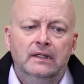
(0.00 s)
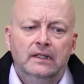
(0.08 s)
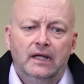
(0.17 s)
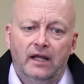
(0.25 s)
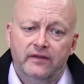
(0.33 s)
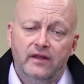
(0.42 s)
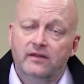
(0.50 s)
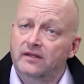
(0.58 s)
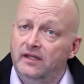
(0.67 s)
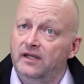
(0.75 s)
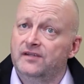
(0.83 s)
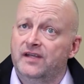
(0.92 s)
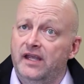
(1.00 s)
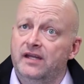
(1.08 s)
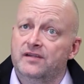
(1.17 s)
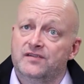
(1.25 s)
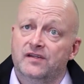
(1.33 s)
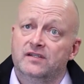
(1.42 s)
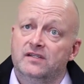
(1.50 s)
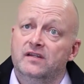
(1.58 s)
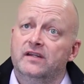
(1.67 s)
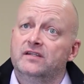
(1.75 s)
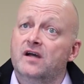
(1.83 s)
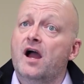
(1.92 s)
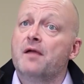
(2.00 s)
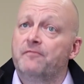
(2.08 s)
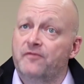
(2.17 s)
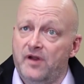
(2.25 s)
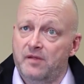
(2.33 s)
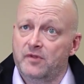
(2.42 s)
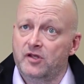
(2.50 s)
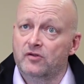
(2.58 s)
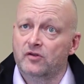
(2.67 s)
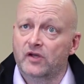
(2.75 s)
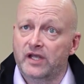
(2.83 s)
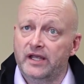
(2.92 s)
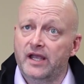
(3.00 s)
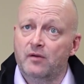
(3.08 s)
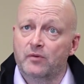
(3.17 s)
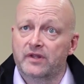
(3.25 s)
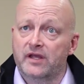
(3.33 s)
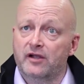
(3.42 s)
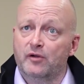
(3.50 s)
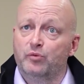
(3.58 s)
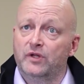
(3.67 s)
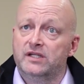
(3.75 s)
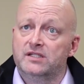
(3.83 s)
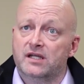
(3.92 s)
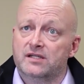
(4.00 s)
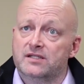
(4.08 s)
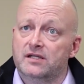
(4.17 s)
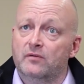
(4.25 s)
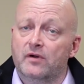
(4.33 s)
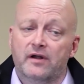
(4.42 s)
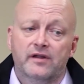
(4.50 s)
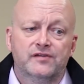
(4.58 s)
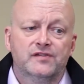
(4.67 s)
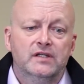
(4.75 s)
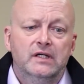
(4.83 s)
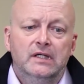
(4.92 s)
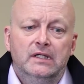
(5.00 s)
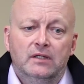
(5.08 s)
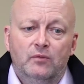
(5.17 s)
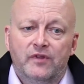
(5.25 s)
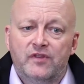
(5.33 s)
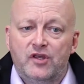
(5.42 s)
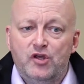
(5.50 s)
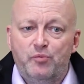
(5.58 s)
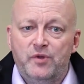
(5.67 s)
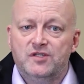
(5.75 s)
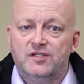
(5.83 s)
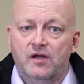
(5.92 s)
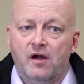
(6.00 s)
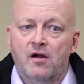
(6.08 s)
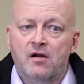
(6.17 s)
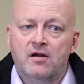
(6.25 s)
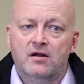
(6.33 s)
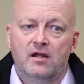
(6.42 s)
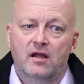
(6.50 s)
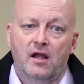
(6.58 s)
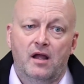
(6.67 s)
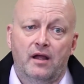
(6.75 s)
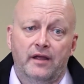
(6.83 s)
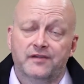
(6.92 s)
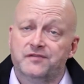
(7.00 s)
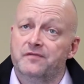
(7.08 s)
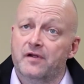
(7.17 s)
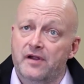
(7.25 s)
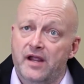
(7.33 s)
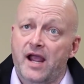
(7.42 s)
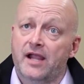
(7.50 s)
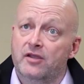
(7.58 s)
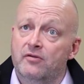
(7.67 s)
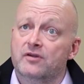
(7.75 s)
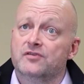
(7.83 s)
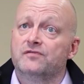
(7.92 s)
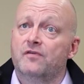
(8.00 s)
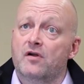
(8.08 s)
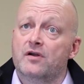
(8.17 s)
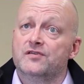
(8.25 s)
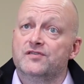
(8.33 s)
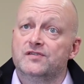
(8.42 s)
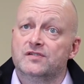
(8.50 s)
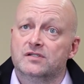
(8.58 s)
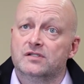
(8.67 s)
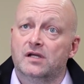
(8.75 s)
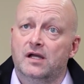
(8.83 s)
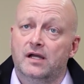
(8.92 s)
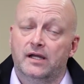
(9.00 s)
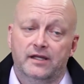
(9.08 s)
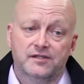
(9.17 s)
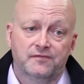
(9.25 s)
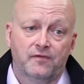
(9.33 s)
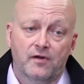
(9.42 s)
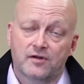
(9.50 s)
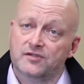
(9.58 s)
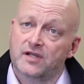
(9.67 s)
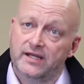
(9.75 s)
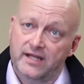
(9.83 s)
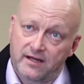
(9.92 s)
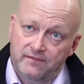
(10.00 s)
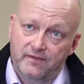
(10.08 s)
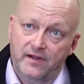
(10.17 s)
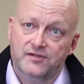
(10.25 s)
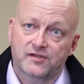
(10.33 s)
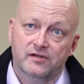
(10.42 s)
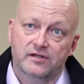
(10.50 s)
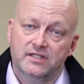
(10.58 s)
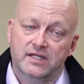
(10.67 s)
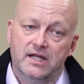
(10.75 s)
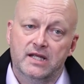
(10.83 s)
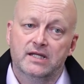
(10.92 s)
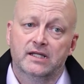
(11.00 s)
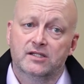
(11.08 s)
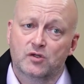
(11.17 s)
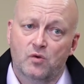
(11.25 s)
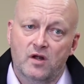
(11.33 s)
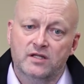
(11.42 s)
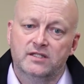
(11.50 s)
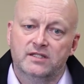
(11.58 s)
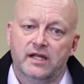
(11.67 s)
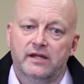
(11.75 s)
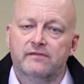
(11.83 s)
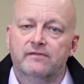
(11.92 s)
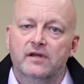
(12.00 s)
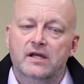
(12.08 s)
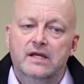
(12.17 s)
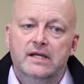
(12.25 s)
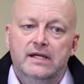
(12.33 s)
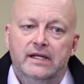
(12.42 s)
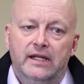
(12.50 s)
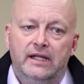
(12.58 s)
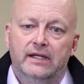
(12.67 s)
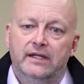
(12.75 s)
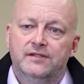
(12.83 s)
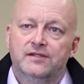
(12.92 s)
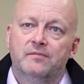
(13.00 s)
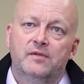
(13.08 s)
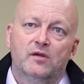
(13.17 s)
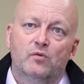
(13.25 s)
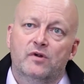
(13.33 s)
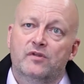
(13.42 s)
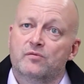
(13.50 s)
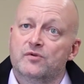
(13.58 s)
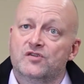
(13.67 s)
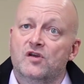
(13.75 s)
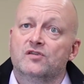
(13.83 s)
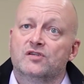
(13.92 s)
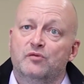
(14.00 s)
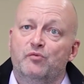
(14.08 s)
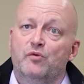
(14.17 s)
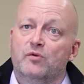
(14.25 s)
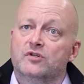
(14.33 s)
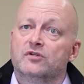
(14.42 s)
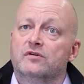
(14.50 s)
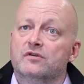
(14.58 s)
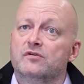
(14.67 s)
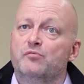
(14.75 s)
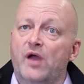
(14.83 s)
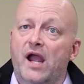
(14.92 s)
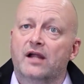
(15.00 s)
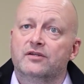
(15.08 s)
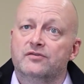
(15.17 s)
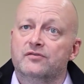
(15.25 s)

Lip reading: The other thing again is the time frame that you're looking at with agar plate testing, whereas with the qPCR, it's very accurate as far as identifying Sclerotinia. It's quantitative, and it's something where the results can be returned back to